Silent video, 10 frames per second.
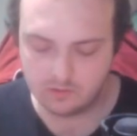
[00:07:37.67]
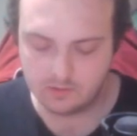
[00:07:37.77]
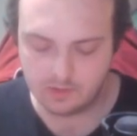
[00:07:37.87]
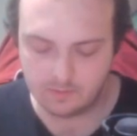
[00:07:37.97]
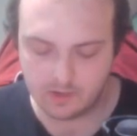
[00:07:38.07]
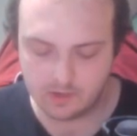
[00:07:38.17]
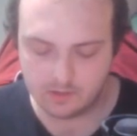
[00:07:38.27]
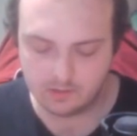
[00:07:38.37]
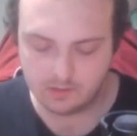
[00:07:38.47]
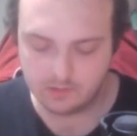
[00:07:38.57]
Come
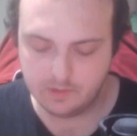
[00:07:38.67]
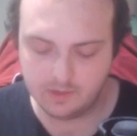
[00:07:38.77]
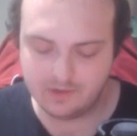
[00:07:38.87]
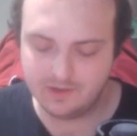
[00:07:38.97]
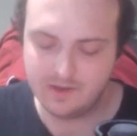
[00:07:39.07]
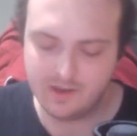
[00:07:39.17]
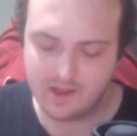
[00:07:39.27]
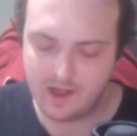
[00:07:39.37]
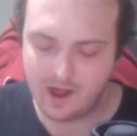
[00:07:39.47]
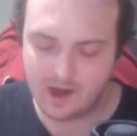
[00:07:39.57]
on. Give me...
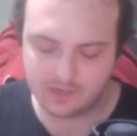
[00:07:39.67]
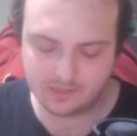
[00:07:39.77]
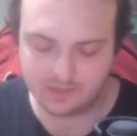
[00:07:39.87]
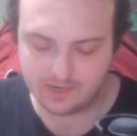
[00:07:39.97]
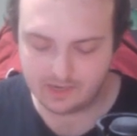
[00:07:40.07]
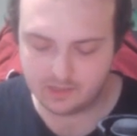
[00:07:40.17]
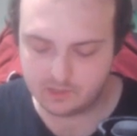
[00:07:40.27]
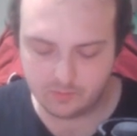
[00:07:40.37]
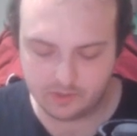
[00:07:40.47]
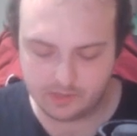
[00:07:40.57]
Honestly, at
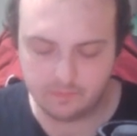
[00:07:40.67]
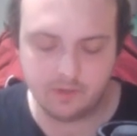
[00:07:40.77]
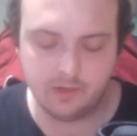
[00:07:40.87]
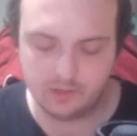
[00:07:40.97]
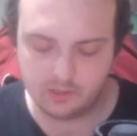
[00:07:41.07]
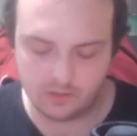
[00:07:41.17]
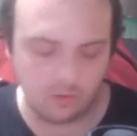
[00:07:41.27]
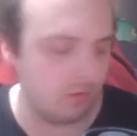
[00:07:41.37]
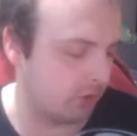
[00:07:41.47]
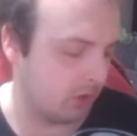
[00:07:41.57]
this point, give me an
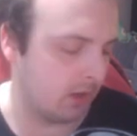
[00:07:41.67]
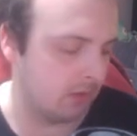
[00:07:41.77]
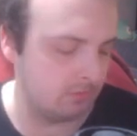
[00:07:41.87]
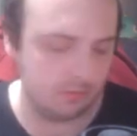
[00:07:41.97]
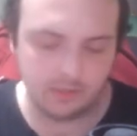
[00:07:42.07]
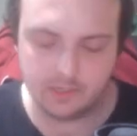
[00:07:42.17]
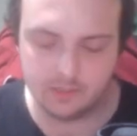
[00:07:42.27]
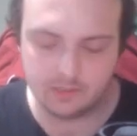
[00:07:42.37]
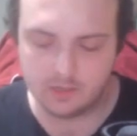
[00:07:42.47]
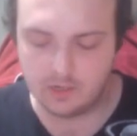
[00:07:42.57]
Ultra,
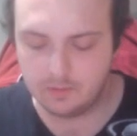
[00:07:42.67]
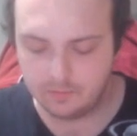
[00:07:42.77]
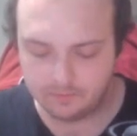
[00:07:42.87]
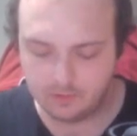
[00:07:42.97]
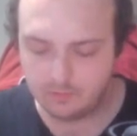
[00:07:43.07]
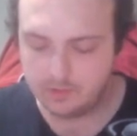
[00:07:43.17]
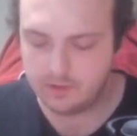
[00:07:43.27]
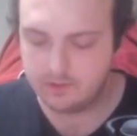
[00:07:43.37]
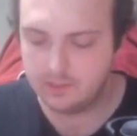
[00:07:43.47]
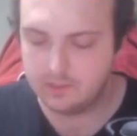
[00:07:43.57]
please. Preferably
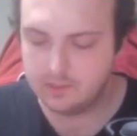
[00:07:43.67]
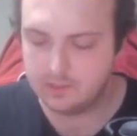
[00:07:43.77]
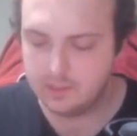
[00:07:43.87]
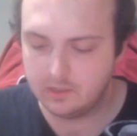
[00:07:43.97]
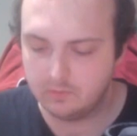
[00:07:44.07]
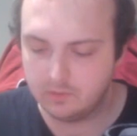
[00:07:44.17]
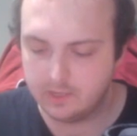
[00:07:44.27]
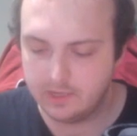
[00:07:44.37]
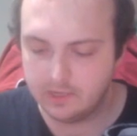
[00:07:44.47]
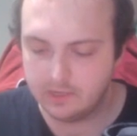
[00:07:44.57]
nothing Testina
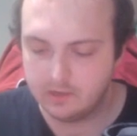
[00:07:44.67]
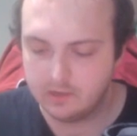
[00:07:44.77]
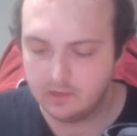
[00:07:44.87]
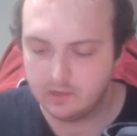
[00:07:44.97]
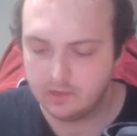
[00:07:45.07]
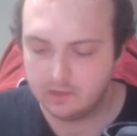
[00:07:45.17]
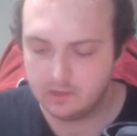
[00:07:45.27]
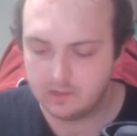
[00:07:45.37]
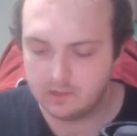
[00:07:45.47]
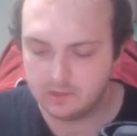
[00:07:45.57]
related,
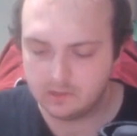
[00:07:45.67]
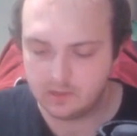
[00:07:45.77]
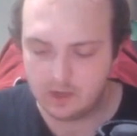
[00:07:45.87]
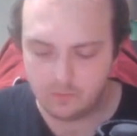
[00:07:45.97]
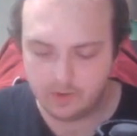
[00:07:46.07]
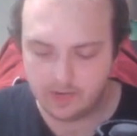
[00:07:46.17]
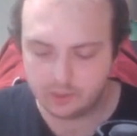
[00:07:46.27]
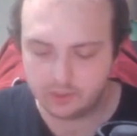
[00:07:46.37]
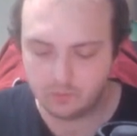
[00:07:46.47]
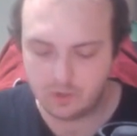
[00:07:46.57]
because we
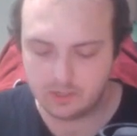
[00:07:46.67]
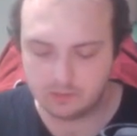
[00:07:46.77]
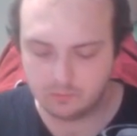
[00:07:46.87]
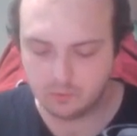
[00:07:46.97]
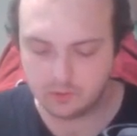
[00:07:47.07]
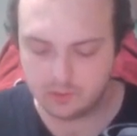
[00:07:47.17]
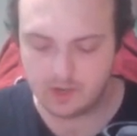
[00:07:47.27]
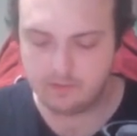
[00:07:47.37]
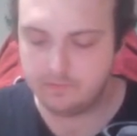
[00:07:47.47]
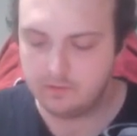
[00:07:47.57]
actually want some good
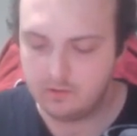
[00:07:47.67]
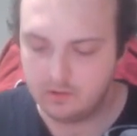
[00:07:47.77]
stuff.